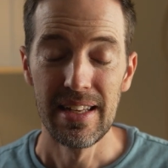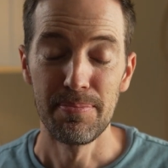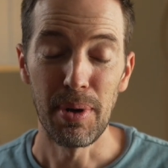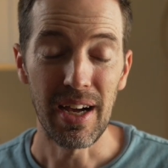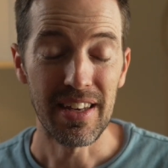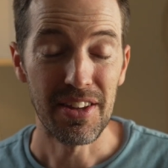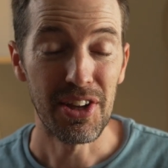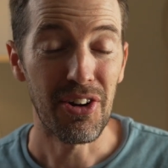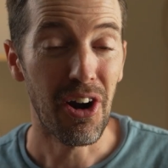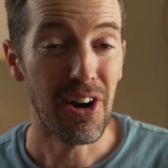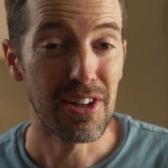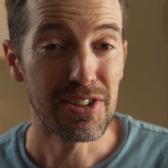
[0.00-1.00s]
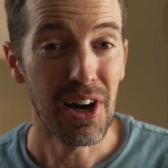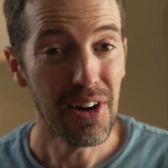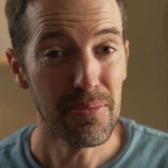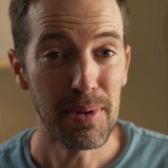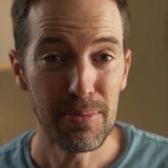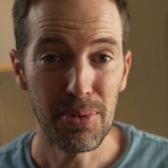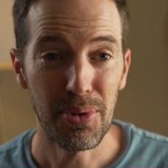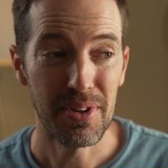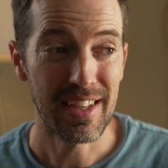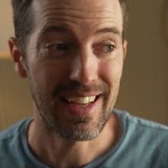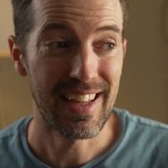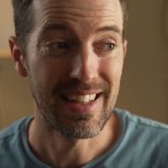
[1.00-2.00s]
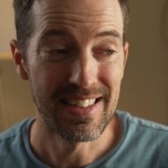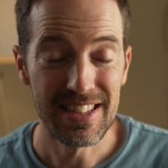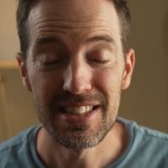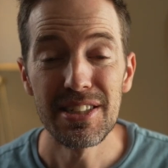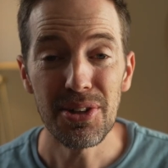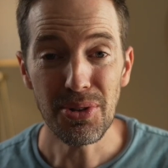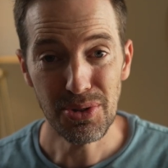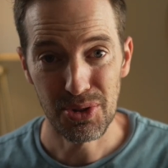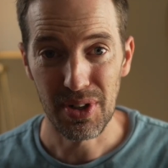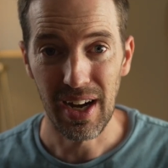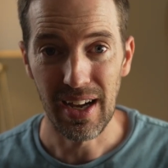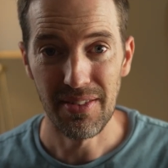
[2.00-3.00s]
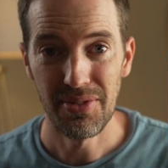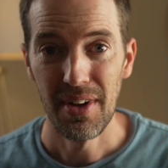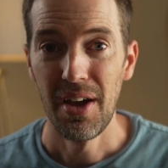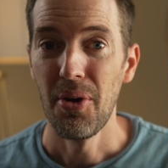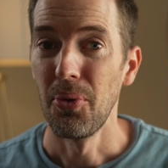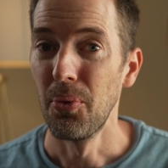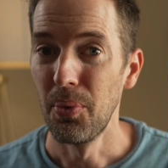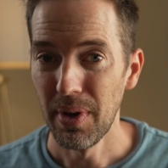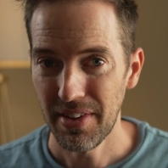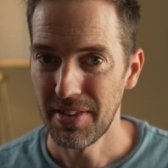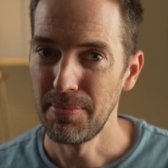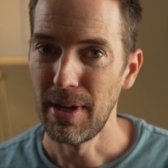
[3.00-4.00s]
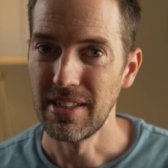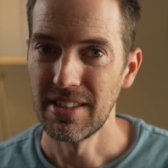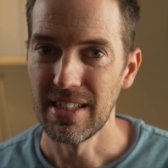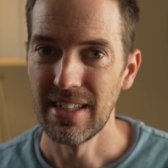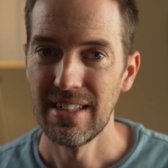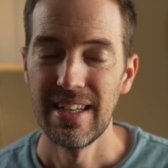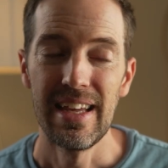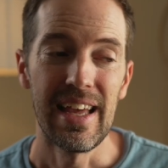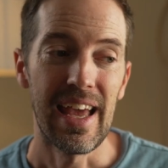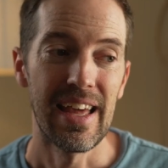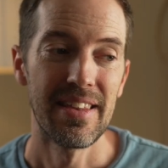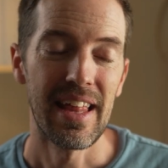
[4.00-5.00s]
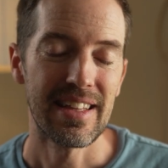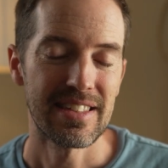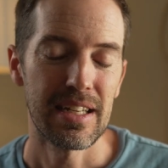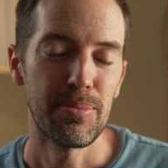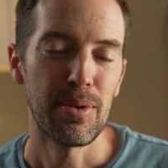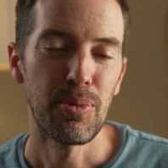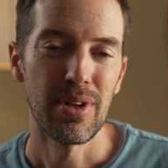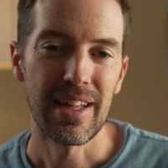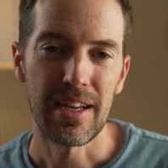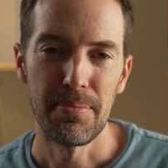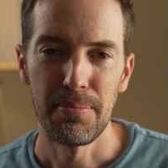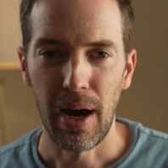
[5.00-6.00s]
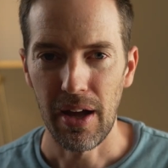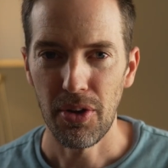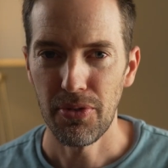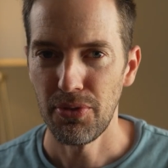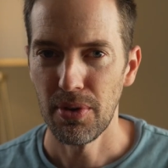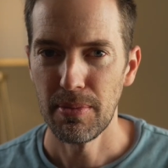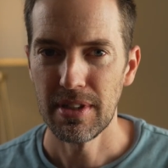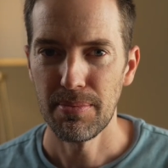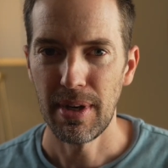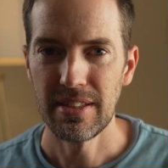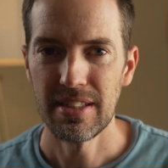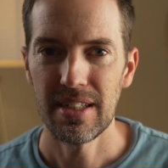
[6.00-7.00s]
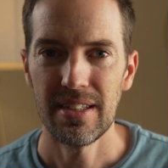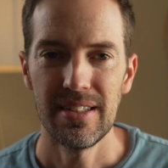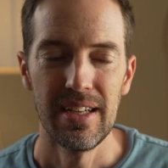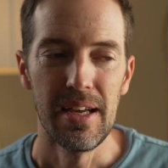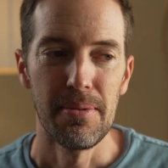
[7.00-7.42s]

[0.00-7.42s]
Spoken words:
But there are a ton of people that can still drive with dementia, and that's going to be more like a mild form of dementia.